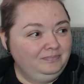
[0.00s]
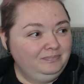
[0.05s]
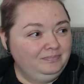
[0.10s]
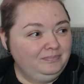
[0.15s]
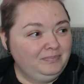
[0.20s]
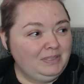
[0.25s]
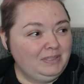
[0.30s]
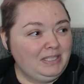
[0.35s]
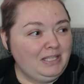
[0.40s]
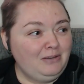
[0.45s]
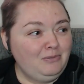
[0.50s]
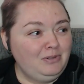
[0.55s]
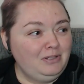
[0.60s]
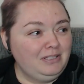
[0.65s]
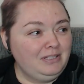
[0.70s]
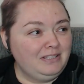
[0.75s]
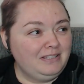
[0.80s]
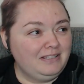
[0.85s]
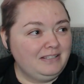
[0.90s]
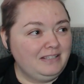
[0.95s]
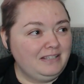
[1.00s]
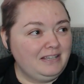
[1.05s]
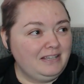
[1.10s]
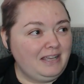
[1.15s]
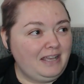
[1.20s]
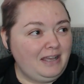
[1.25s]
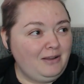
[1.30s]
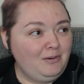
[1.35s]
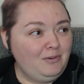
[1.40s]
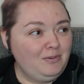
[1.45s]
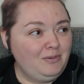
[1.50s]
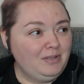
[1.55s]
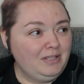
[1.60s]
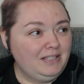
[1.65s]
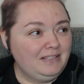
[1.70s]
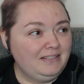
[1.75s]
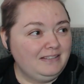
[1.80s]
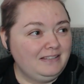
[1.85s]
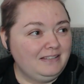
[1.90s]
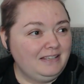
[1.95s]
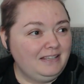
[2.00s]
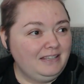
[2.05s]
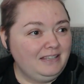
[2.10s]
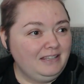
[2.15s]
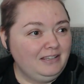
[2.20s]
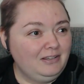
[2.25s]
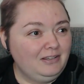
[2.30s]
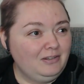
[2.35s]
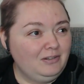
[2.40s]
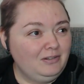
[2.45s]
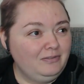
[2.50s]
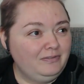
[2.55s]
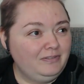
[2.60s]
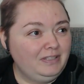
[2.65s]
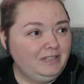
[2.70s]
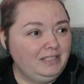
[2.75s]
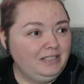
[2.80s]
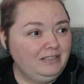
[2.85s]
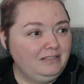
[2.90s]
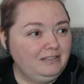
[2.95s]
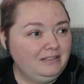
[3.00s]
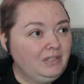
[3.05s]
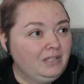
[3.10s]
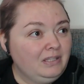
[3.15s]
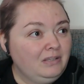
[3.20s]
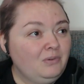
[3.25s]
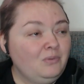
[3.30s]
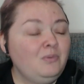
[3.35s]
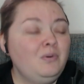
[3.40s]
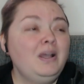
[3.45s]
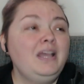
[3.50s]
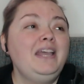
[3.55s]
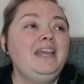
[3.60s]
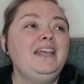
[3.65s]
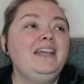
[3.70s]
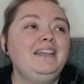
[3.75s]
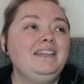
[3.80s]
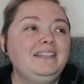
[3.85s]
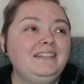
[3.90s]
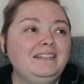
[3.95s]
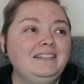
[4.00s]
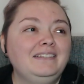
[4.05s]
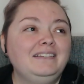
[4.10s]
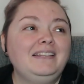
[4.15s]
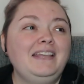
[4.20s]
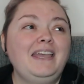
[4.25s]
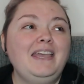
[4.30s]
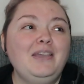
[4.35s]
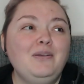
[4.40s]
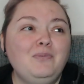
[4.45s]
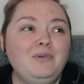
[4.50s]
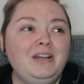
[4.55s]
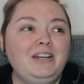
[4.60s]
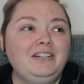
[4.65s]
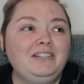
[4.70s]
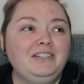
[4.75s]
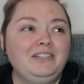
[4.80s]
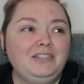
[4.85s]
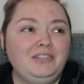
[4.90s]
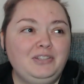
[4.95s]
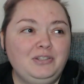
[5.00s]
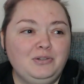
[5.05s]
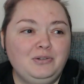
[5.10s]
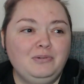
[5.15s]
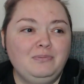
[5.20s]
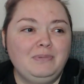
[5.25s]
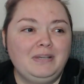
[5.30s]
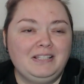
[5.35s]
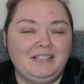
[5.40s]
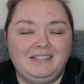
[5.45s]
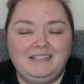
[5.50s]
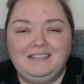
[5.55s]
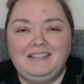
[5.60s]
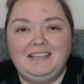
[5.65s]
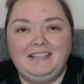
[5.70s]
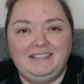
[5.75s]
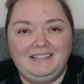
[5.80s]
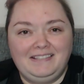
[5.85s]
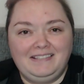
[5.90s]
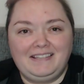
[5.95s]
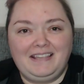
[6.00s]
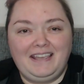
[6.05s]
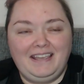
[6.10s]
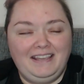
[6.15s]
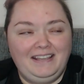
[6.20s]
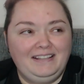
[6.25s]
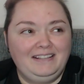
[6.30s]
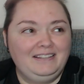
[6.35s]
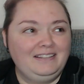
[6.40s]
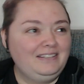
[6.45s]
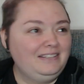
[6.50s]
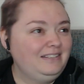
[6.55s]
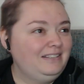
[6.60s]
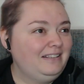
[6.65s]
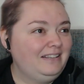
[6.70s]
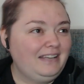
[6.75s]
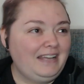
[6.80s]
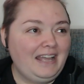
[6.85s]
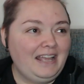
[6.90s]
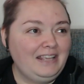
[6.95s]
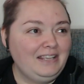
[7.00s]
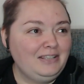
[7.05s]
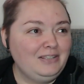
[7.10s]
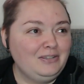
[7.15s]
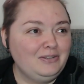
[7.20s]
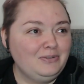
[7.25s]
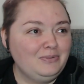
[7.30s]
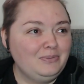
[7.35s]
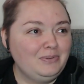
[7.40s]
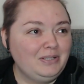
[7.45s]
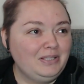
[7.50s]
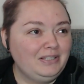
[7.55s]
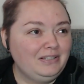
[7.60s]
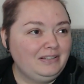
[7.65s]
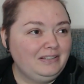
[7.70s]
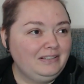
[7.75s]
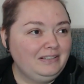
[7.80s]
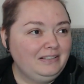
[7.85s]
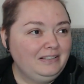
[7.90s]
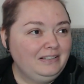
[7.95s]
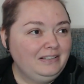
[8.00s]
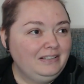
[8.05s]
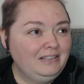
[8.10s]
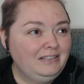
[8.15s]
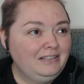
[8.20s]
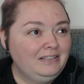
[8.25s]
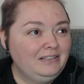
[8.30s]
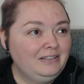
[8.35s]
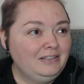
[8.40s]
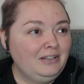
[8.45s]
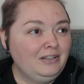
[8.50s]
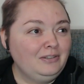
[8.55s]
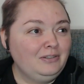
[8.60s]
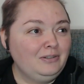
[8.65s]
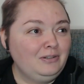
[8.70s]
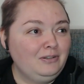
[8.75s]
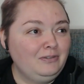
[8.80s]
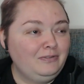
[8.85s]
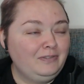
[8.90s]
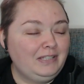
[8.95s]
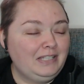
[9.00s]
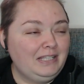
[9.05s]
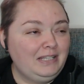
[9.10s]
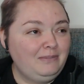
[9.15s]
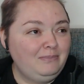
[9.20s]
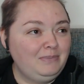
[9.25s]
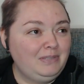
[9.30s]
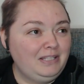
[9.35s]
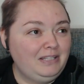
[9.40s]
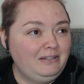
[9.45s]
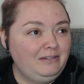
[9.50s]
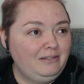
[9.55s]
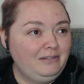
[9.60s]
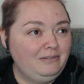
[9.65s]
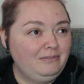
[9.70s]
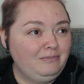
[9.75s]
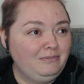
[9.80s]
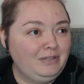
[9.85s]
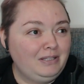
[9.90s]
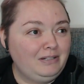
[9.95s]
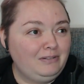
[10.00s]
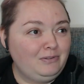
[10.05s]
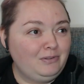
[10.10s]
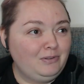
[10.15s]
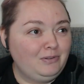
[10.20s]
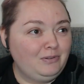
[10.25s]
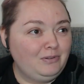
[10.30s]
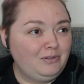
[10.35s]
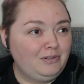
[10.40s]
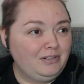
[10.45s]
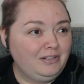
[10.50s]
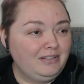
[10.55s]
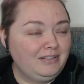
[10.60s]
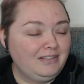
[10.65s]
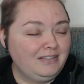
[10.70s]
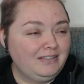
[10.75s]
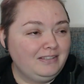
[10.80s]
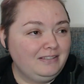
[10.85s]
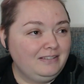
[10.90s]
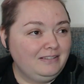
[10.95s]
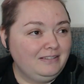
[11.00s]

But I wanna see how he's taking all of this. Wait! They were the humans they sent! I knew it. Not all of them, they were orcs.